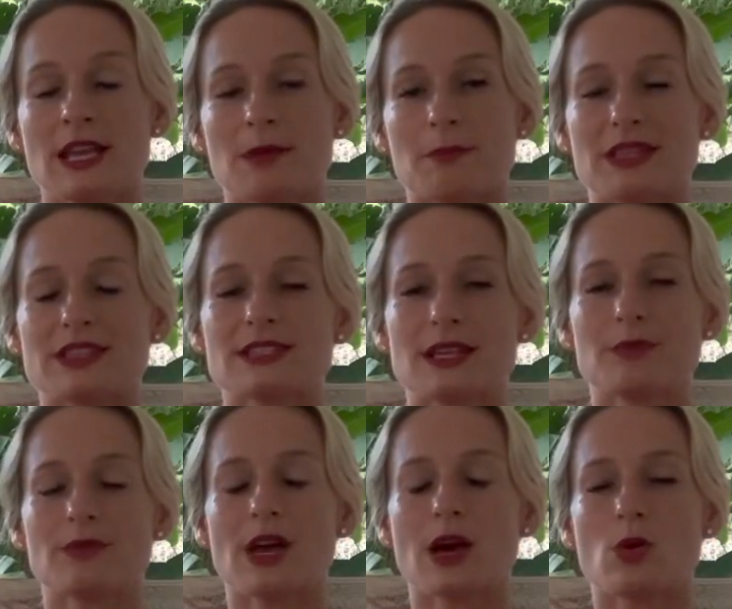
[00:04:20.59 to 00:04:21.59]
but
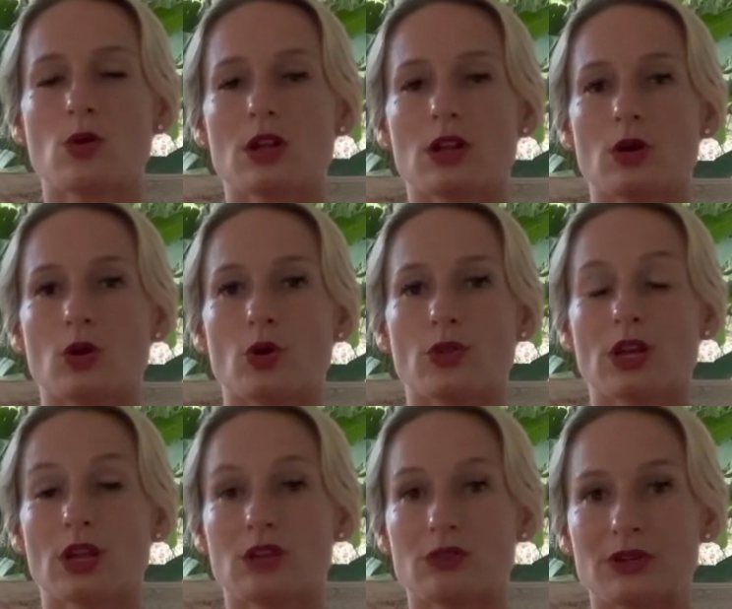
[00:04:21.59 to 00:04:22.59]
somehow on a
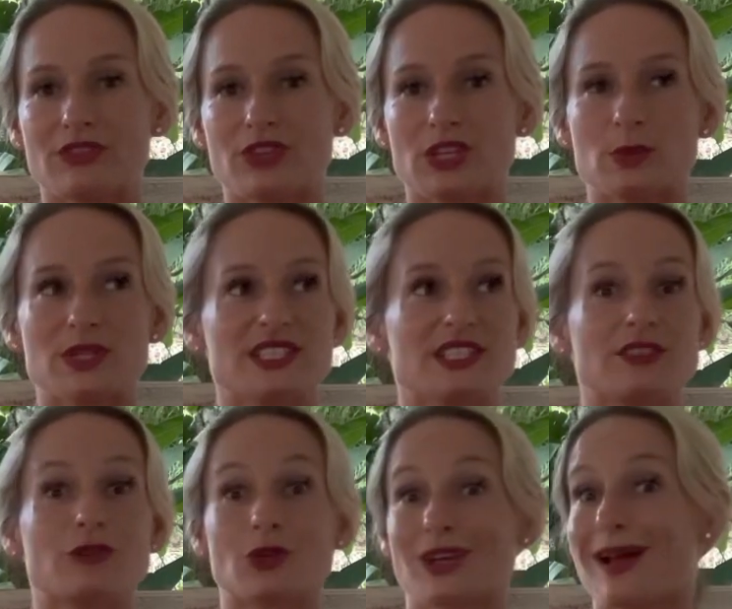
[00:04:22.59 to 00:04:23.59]
lower frequency
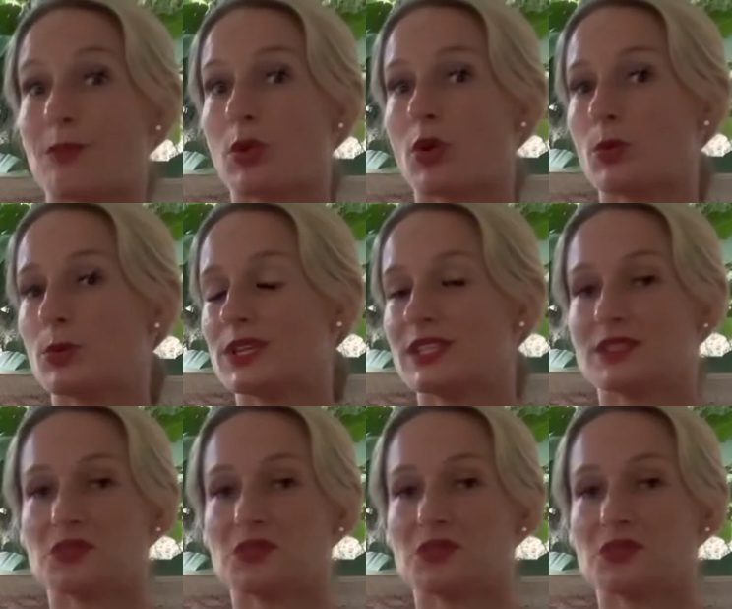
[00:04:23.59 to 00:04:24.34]
for a couple of weeks.